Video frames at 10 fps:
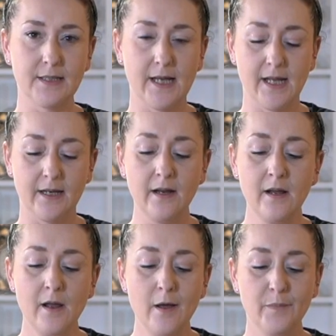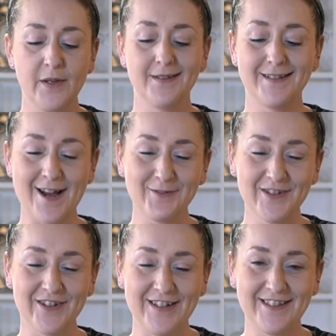in, but the
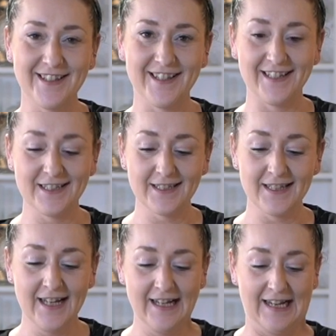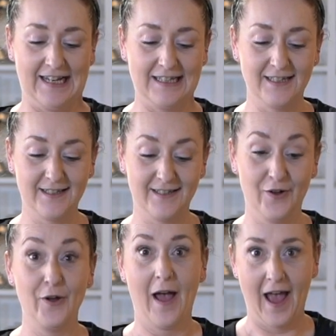downside to this is
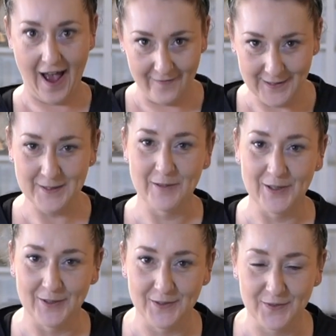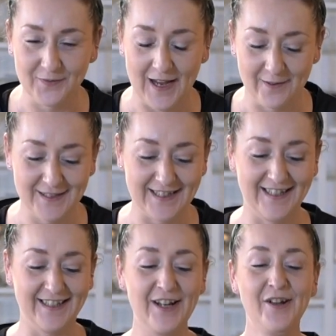having to put lots of flowers
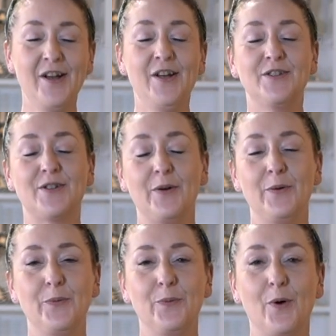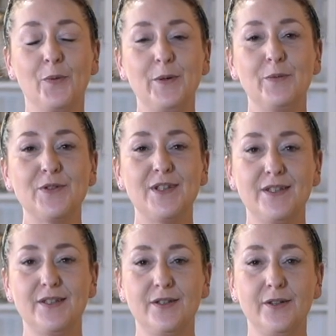in. So what we wanted
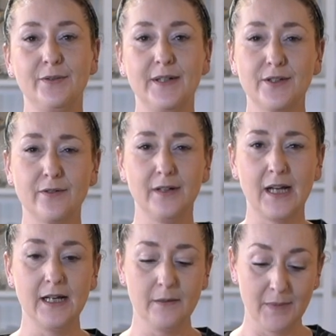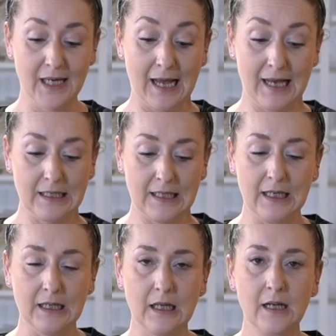to do is create a
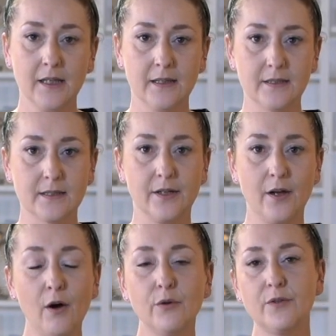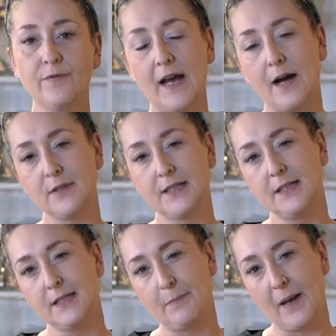mechanic that's going to hold the flowers
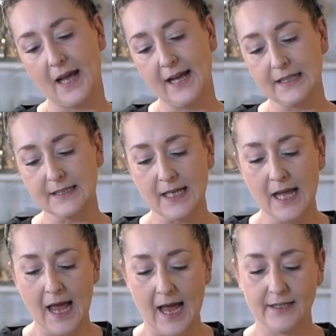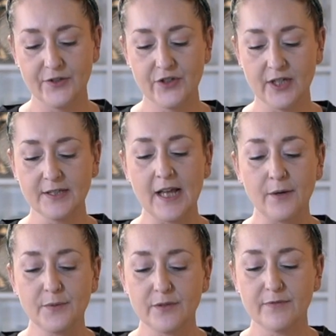into place and just
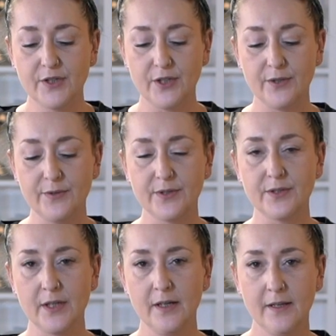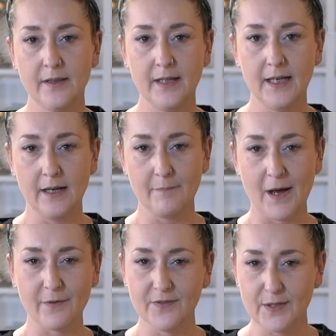help to reduce the
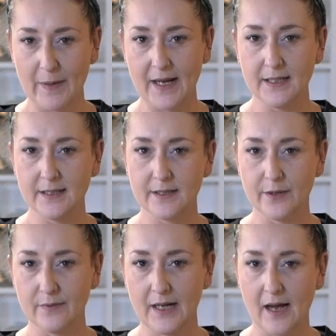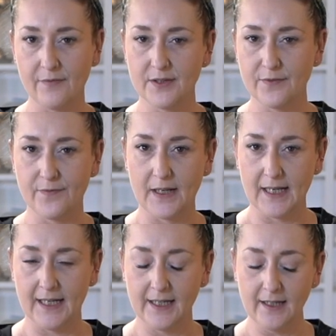amount of space that we have to fill in.